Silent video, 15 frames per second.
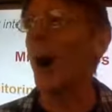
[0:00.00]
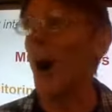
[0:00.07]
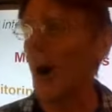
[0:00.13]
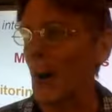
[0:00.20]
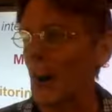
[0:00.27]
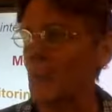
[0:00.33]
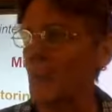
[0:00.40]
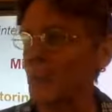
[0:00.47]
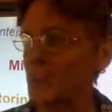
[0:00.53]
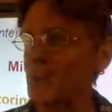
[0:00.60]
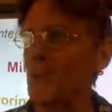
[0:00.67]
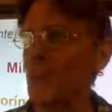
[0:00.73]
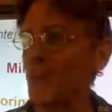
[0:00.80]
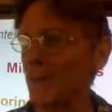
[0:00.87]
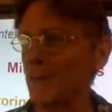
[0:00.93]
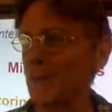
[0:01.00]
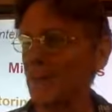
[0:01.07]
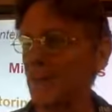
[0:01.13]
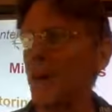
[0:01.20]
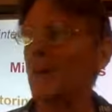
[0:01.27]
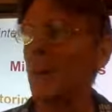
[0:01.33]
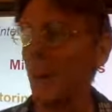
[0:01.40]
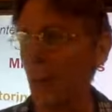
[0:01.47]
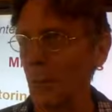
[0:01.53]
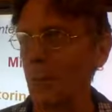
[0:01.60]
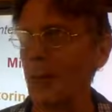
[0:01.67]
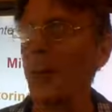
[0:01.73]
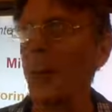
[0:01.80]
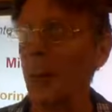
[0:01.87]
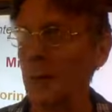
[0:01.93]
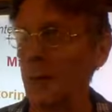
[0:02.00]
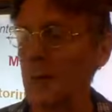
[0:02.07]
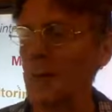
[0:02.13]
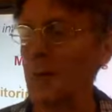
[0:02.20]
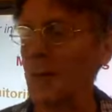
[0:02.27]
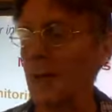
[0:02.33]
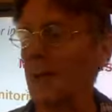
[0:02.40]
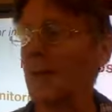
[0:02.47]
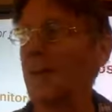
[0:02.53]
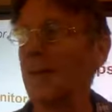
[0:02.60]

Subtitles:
augmented reality cloud, open augmented reality